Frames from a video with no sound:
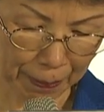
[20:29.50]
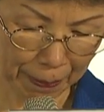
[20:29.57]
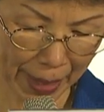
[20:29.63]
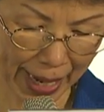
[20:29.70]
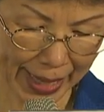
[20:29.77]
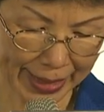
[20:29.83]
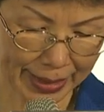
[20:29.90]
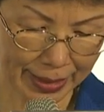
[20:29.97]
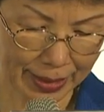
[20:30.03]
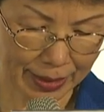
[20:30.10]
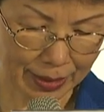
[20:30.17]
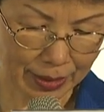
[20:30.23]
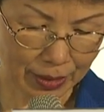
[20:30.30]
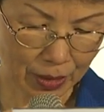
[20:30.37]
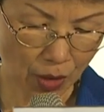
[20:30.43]
by
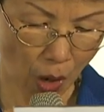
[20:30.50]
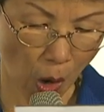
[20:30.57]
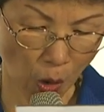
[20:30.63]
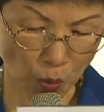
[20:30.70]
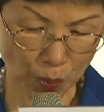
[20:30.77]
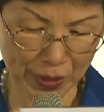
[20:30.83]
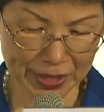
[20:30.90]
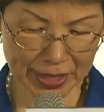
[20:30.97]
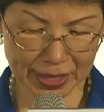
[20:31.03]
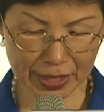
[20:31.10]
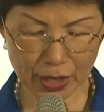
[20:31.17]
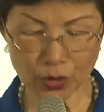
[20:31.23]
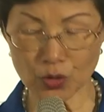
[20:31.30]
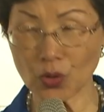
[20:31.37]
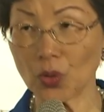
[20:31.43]
opening
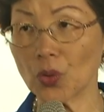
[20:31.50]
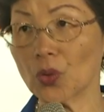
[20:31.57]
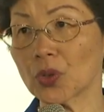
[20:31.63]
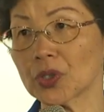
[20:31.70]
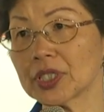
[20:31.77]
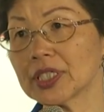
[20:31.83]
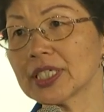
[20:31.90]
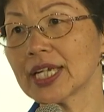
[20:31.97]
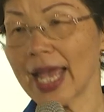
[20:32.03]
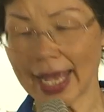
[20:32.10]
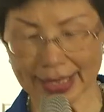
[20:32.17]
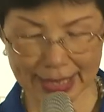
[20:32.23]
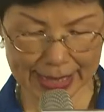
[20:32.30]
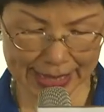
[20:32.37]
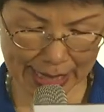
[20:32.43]
the door
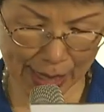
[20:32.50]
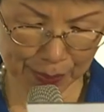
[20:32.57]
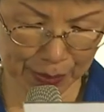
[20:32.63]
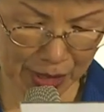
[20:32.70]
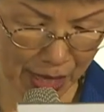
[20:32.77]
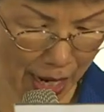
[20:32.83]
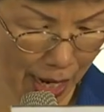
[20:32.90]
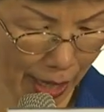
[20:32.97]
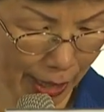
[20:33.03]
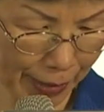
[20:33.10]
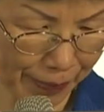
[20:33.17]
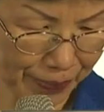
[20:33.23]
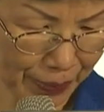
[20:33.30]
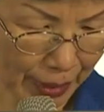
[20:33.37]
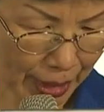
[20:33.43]
at the same
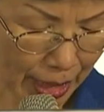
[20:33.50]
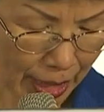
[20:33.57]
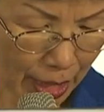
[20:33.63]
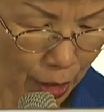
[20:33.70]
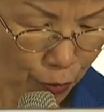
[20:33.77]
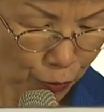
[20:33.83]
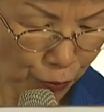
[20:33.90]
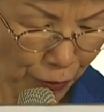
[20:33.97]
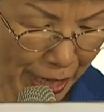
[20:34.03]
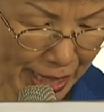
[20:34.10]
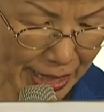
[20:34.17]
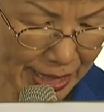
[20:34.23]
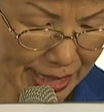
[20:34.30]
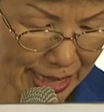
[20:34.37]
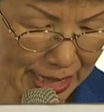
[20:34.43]
time,
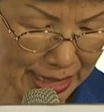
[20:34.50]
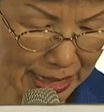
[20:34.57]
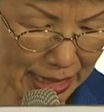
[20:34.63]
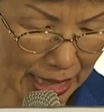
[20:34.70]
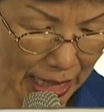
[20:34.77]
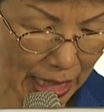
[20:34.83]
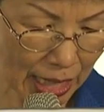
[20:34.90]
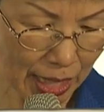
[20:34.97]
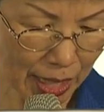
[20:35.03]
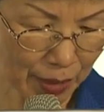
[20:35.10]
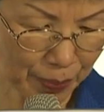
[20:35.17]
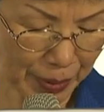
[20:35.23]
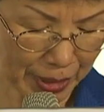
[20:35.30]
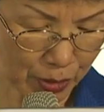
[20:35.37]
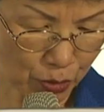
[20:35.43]
facing
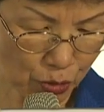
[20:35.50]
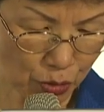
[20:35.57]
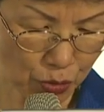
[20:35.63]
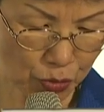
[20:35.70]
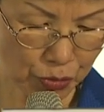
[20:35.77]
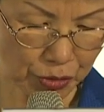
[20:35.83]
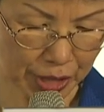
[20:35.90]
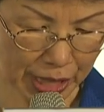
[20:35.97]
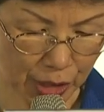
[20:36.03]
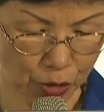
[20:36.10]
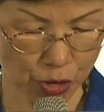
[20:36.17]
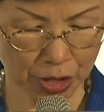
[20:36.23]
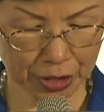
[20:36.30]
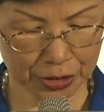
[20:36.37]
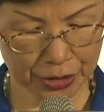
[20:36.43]
up to
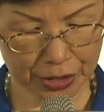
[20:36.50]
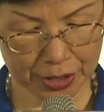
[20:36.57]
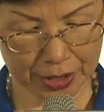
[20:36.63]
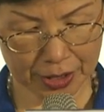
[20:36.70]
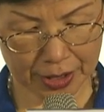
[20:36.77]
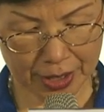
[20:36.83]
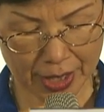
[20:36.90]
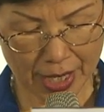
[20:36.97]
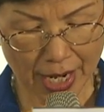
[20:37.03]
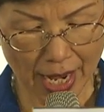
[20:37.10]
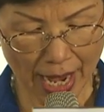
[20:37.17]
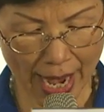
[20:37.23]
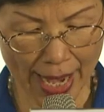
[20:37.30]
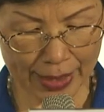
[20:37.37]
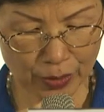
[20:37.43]
each other
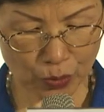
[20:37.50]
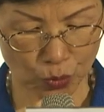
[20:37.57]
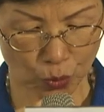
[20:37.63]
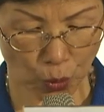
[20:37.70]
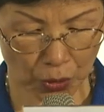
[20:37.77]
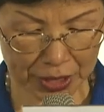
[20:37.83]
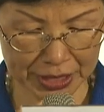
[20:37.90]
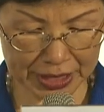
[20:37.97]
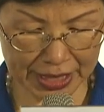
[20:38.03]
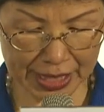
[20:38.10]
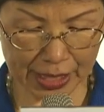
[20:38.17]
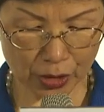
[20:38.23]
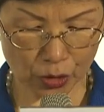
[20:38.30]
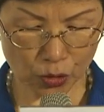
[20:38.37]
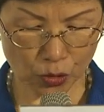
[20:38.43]
and
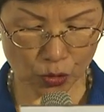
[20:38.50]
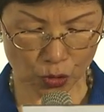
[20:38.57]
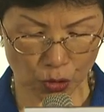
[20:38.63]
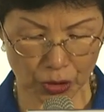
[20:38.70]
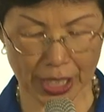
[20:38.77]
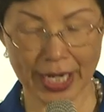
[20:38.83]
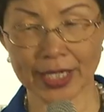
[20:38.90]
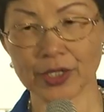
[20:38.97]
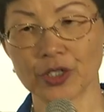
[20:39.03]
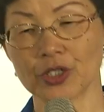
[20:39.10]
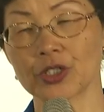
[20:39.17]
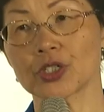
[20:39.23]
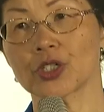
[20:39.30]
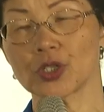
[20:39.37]
working together